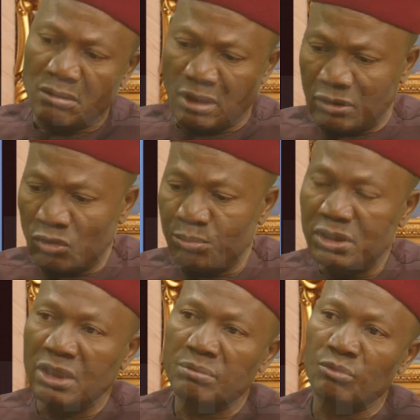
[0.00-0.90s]
and
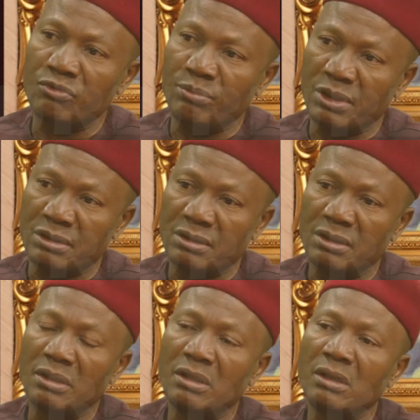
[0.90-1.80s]
Obedient Movement,
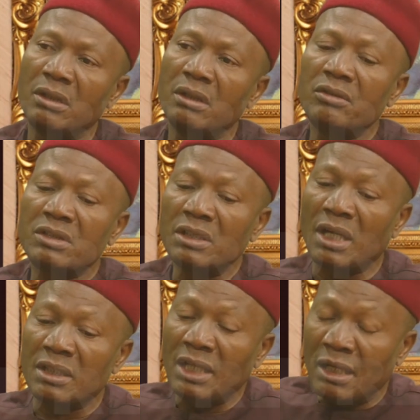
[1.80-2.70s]
you see
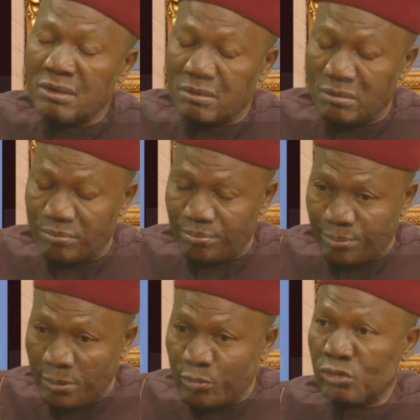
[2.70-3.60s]
that
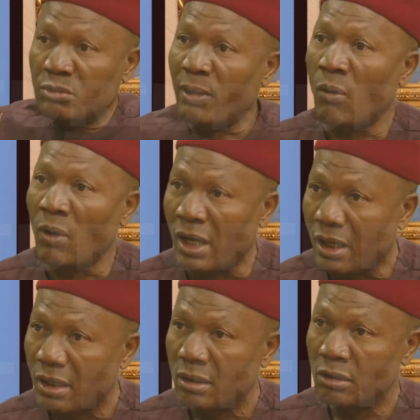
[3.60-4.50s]
people's power
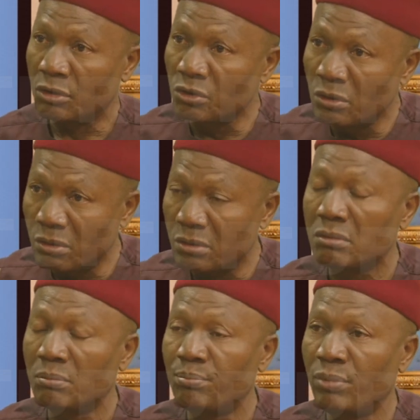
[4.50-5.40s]
also
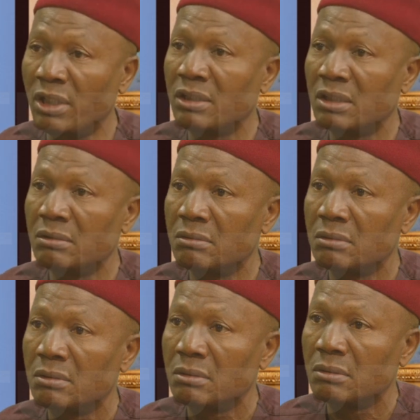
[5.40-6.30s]
played
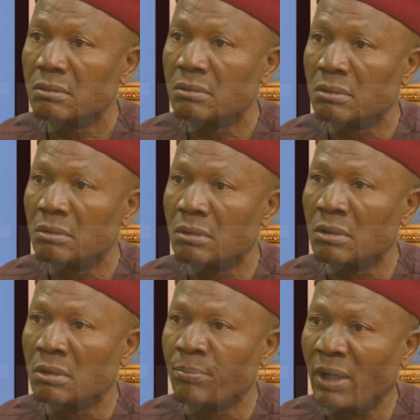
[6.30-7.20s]

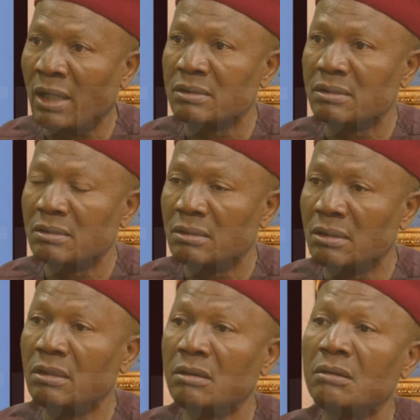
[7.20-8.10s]
a part
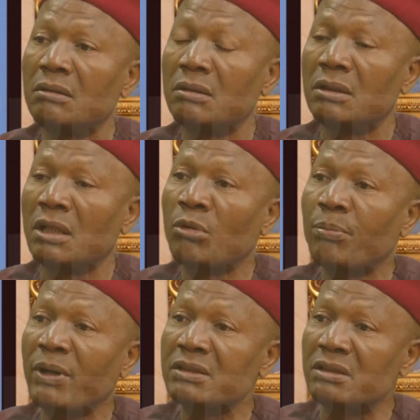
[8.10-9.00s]
in the Labour
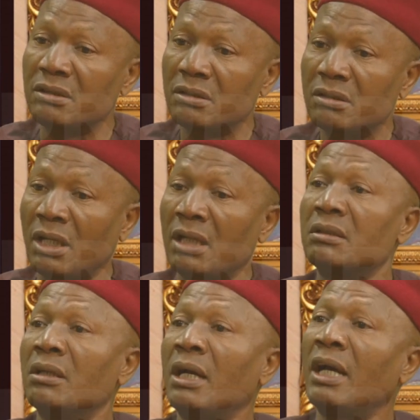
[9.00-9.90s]
Party that
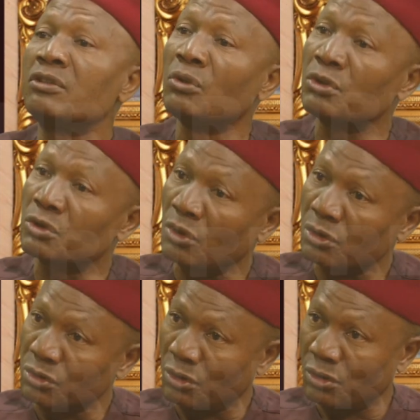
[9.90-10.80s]
has no
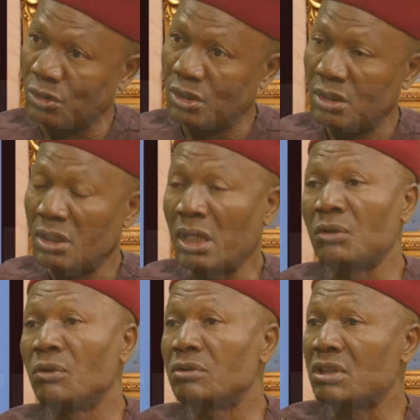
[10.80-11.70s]
structure, had
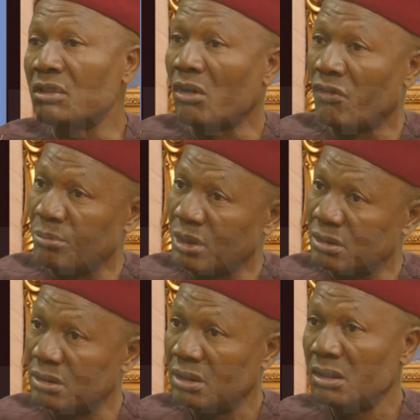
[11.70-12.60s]
no state government,